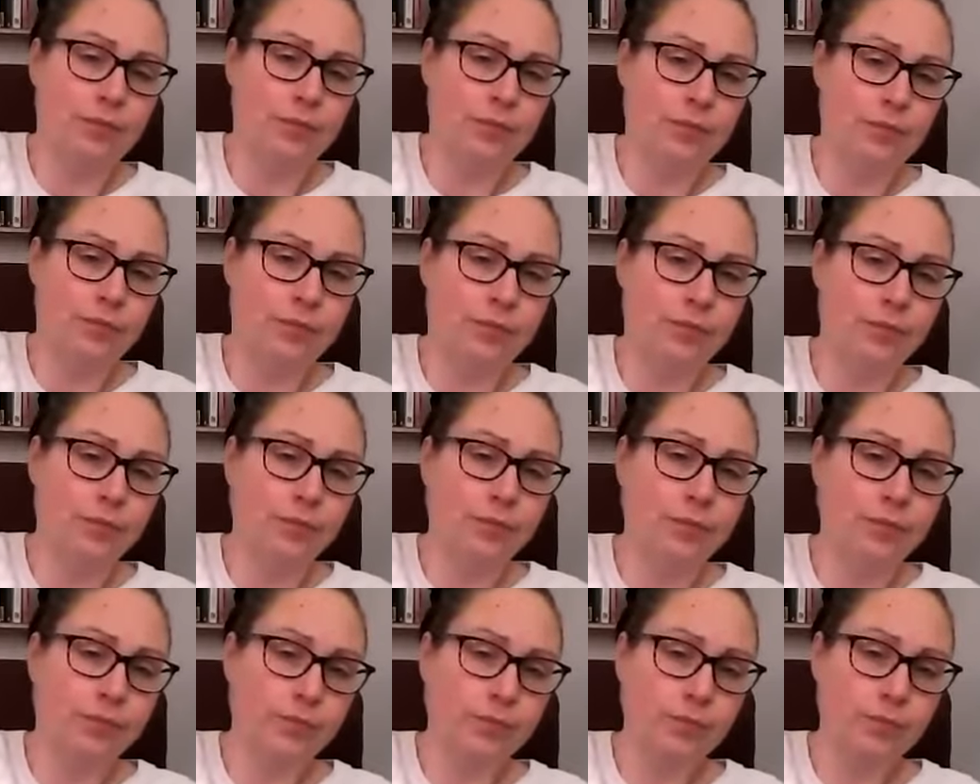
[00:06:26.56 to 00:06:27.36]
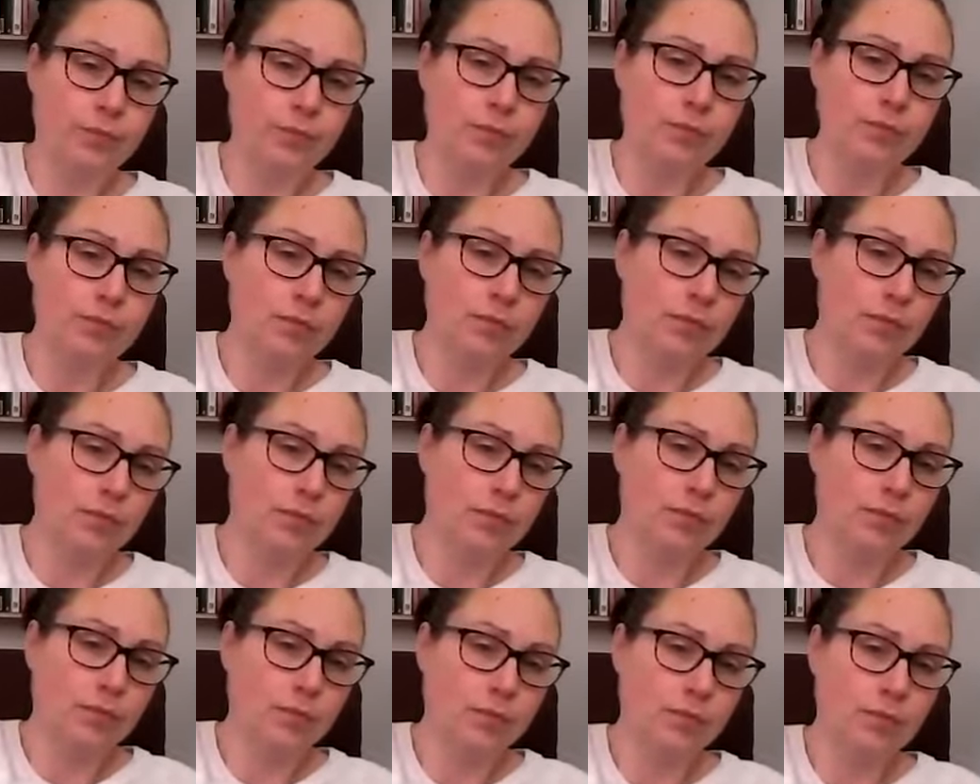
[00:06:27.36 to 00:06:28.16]

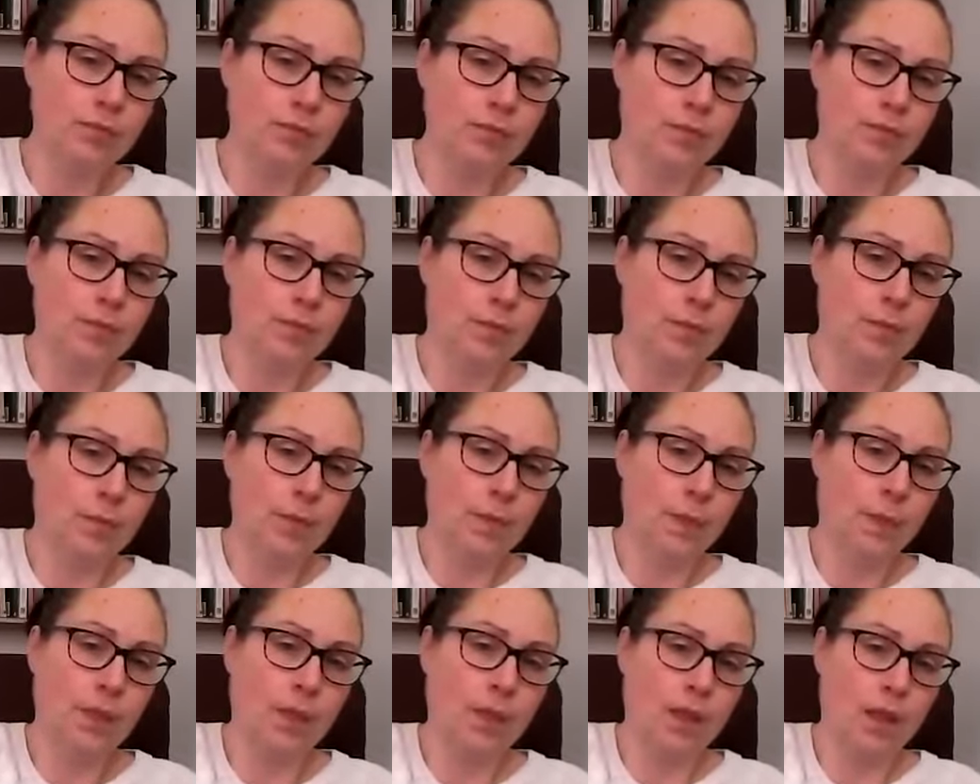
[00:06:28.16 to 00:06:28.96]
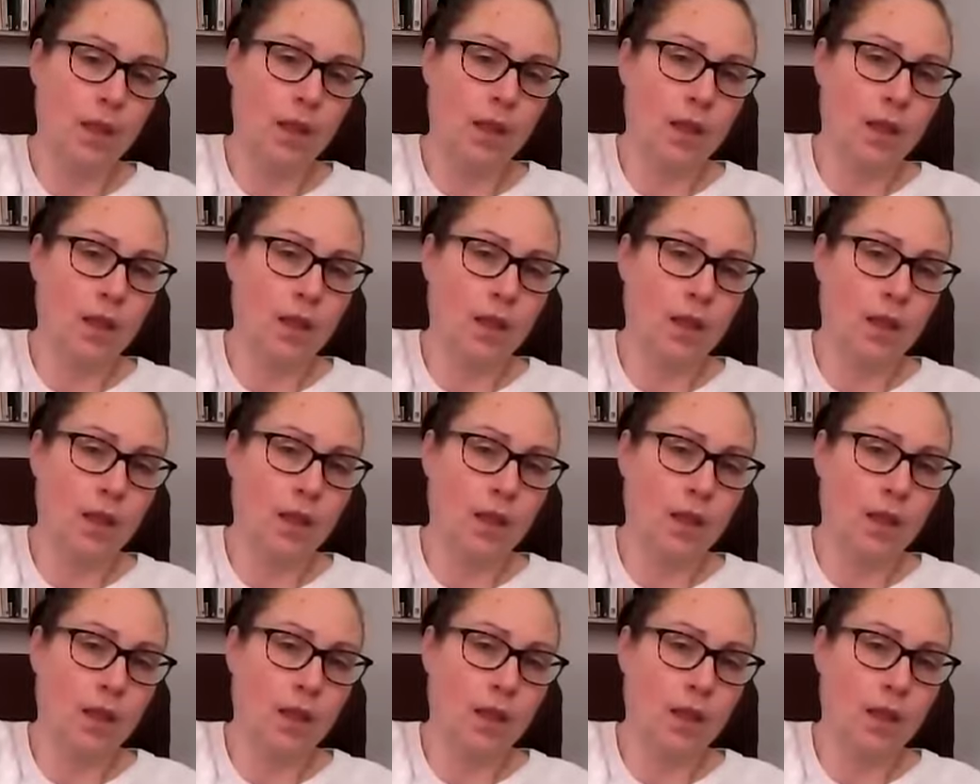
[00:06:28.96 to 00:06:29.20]
Nobody speaks.